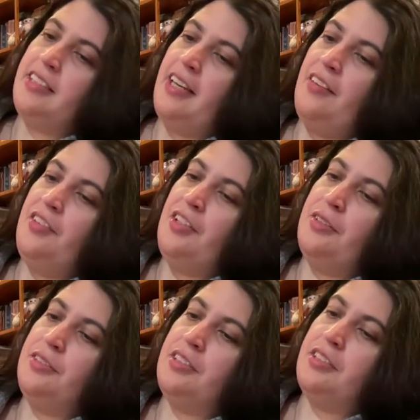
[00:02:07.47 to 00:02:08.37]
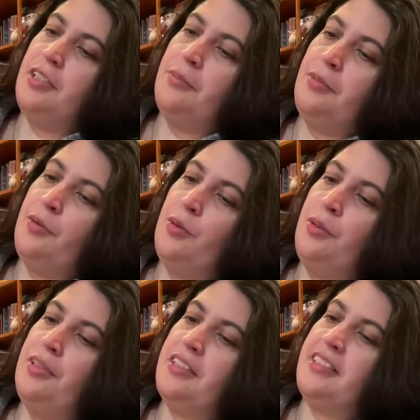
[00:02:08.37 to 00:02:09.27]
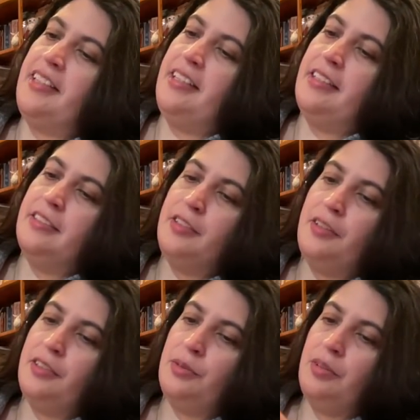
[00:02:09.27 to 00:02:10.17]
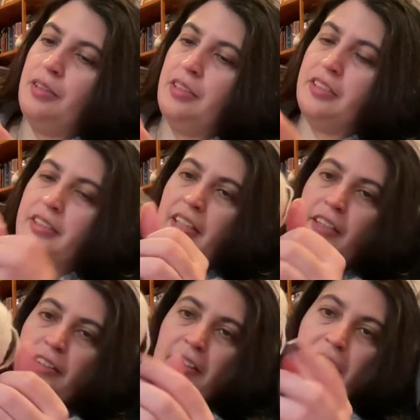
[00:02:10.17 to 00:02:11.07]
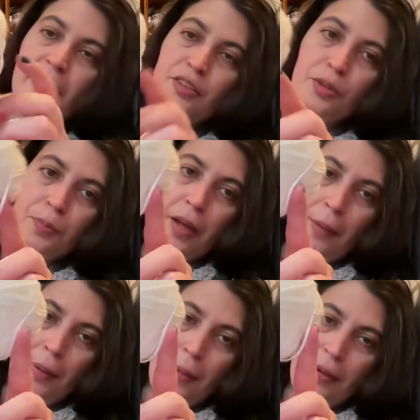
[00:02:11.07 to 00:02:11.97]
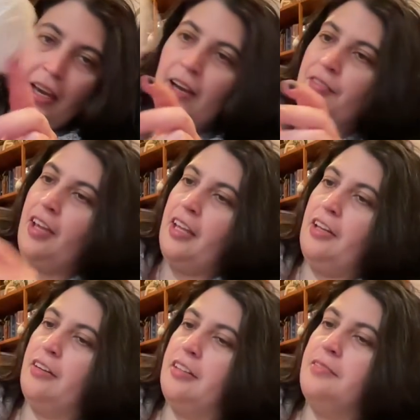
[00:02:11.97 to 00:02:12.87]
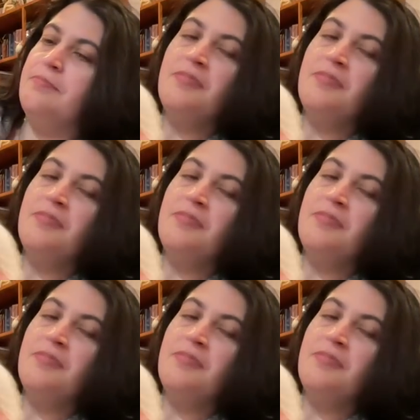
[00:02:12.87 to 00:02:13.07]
I haven't used this yarn before. Ooh, it looks thin. So this one looks thinner than their 2-ply baby Afghan yarn.